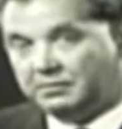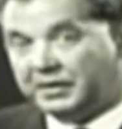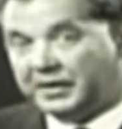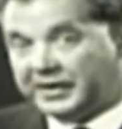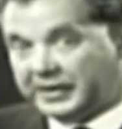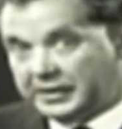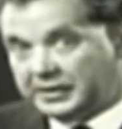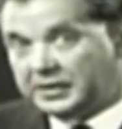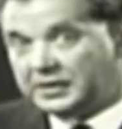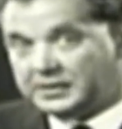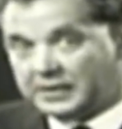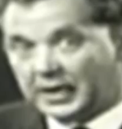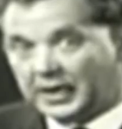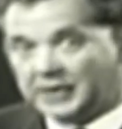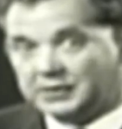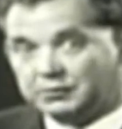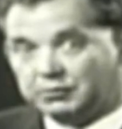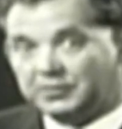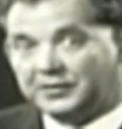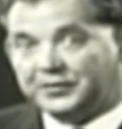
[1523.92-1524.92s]
But he did
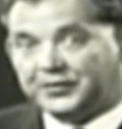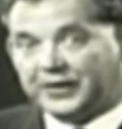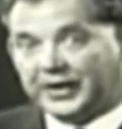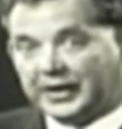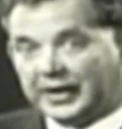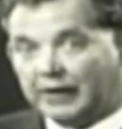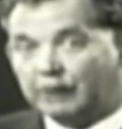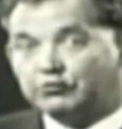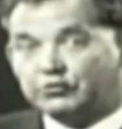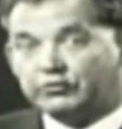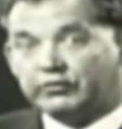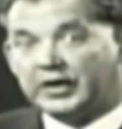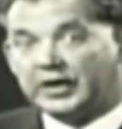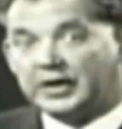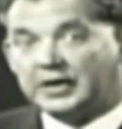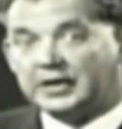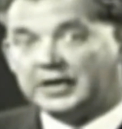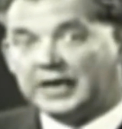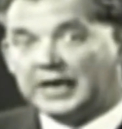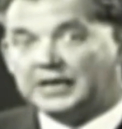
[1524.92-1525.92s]
tell us one thing, how to
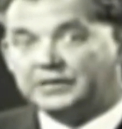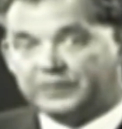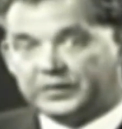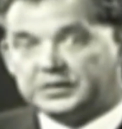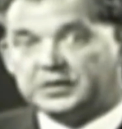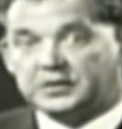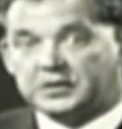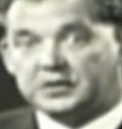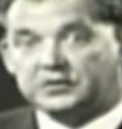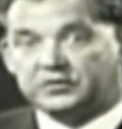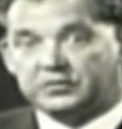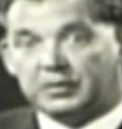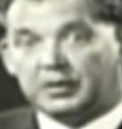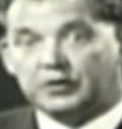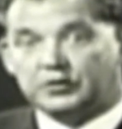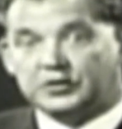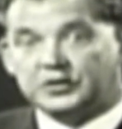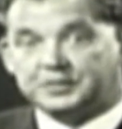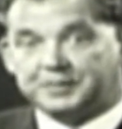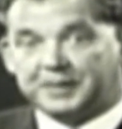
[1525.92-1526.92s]
recognize visitors from
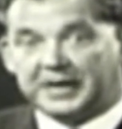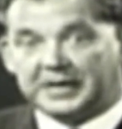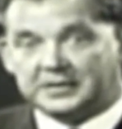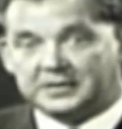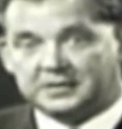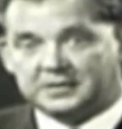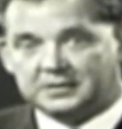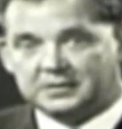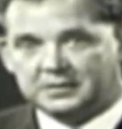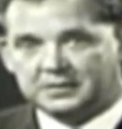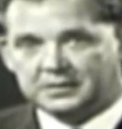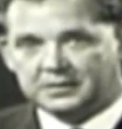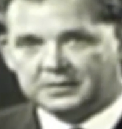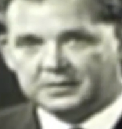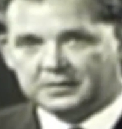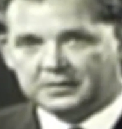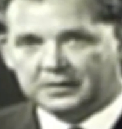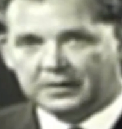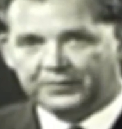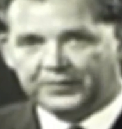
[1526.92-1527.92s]
outer space.
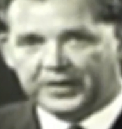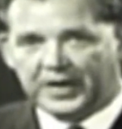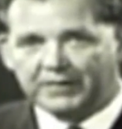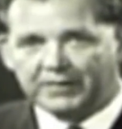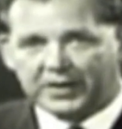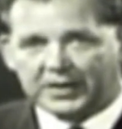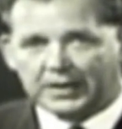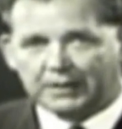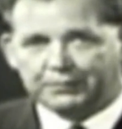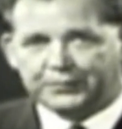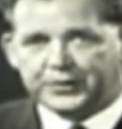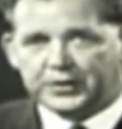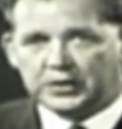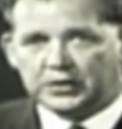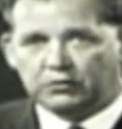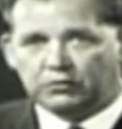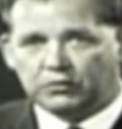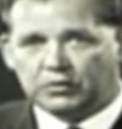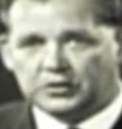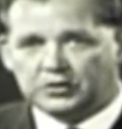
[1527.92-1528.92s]
If they ever come to
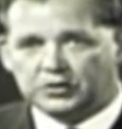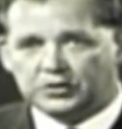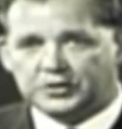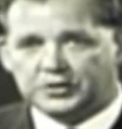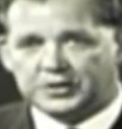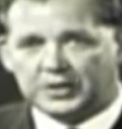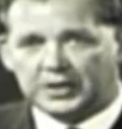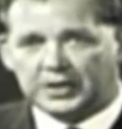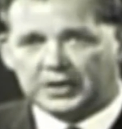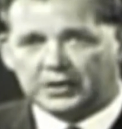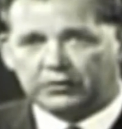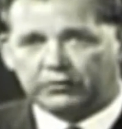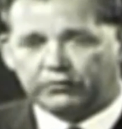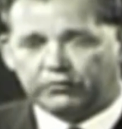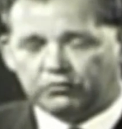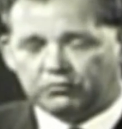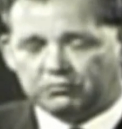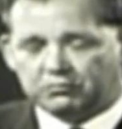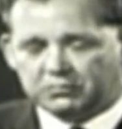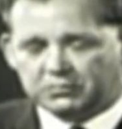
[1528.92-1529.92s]
you and you're sitting in the
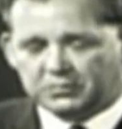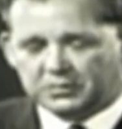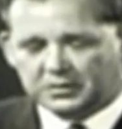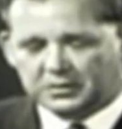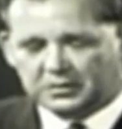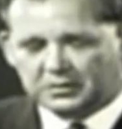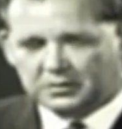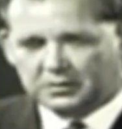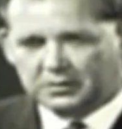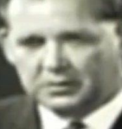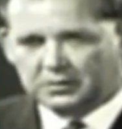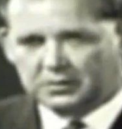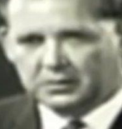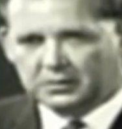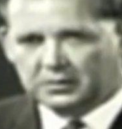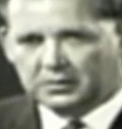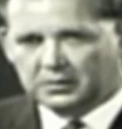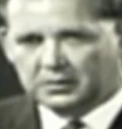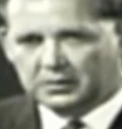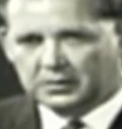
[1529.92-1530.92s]
room
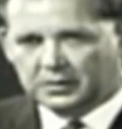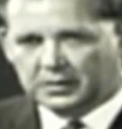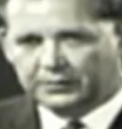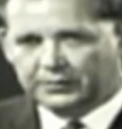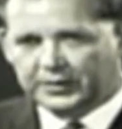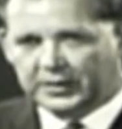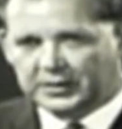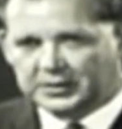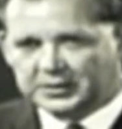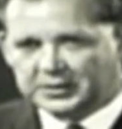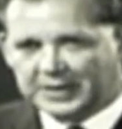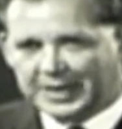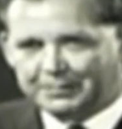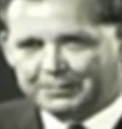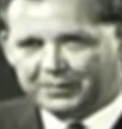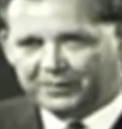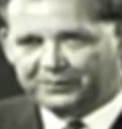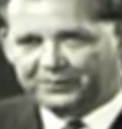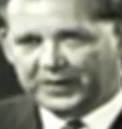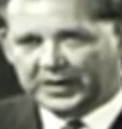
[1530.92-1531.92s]
and they
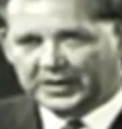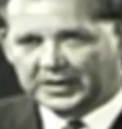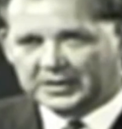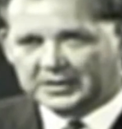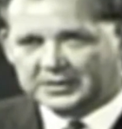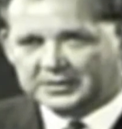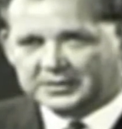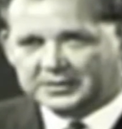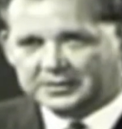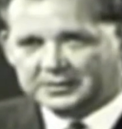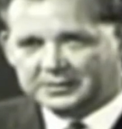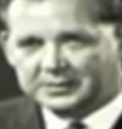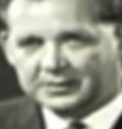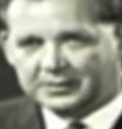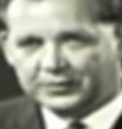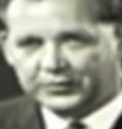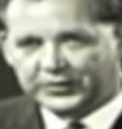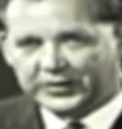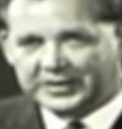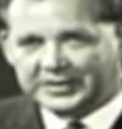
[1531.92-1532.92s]
snap their fingers
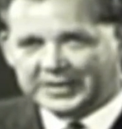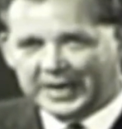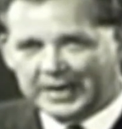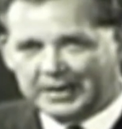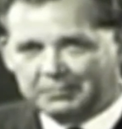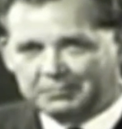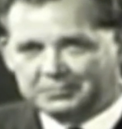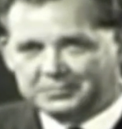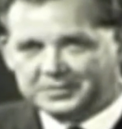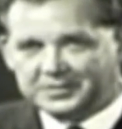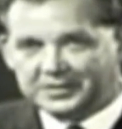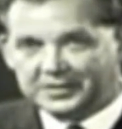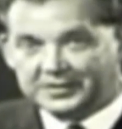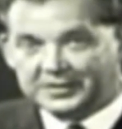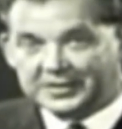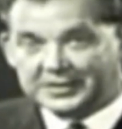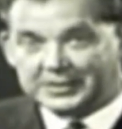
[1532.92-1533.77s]
three times and